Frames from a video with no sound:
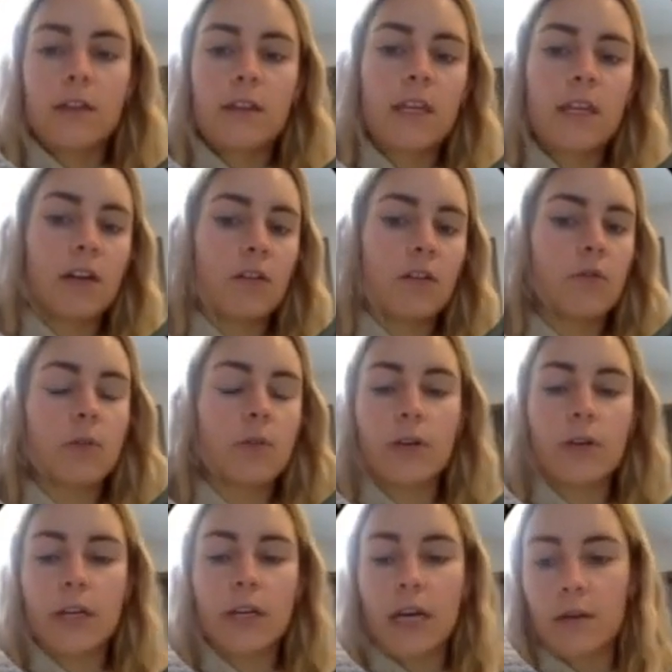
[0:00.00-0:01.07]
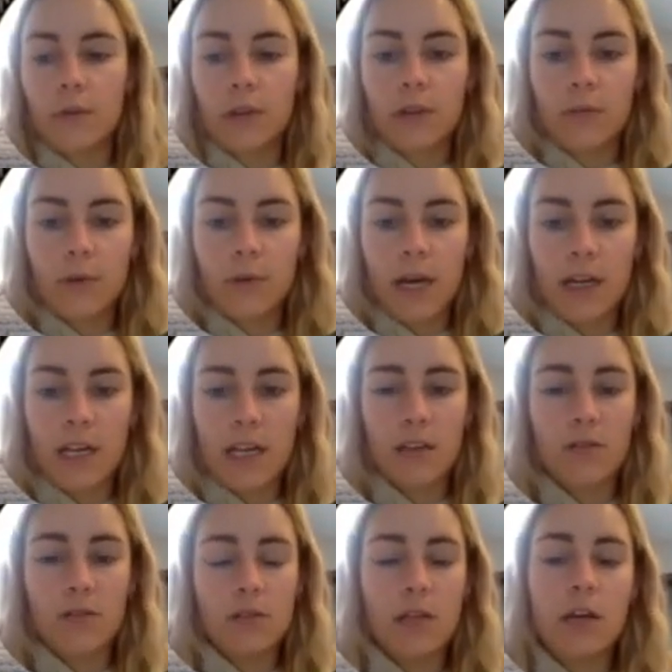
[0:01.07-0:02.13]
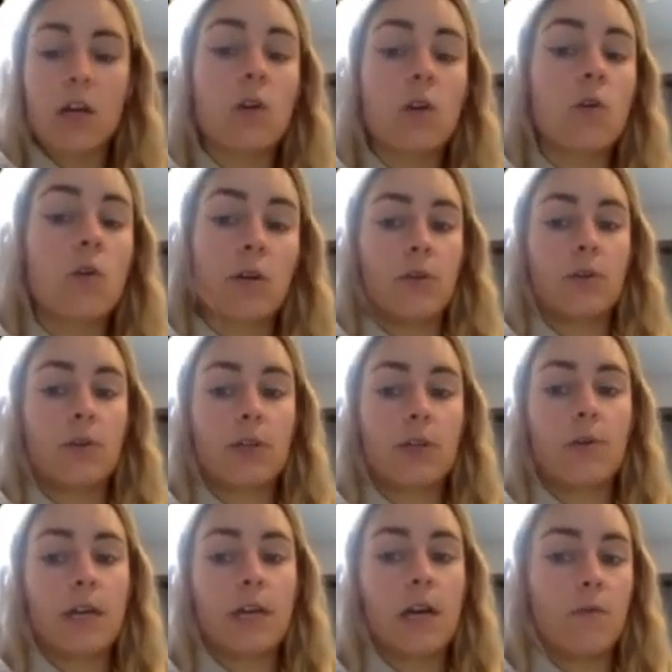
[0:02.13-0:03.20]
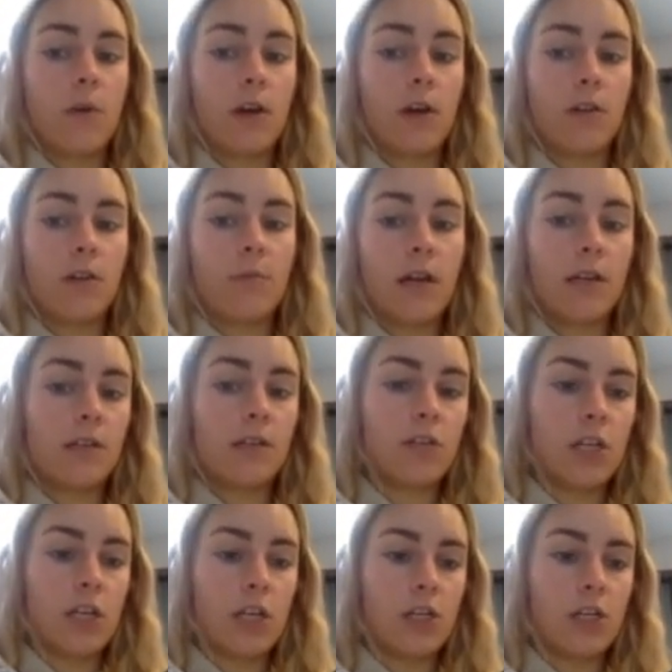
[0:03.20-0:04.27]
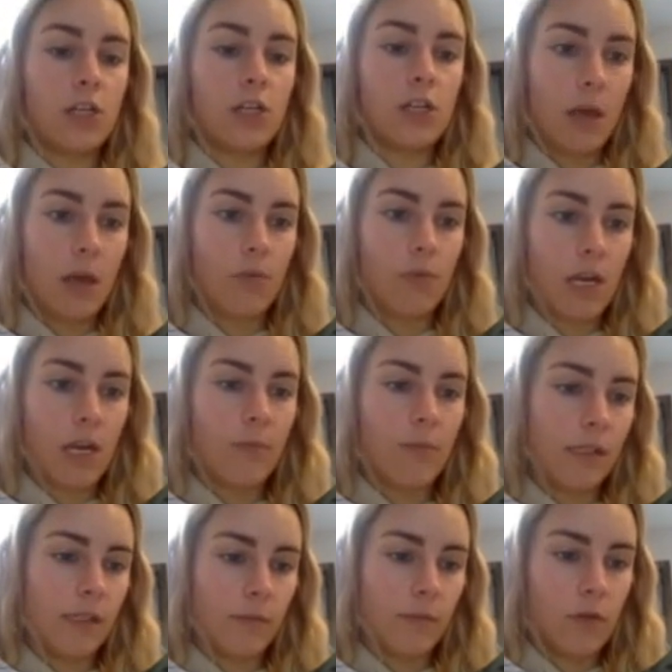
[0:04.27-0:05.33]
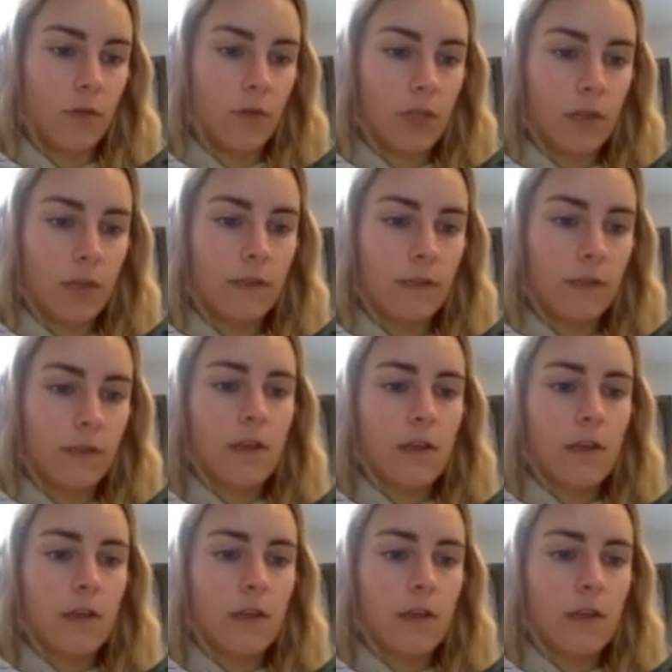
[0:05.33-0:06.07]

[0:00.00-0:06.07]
They don't know what's going on with their body, and there's a lot of hormones going on while their bodies are changing that bring up these emotions.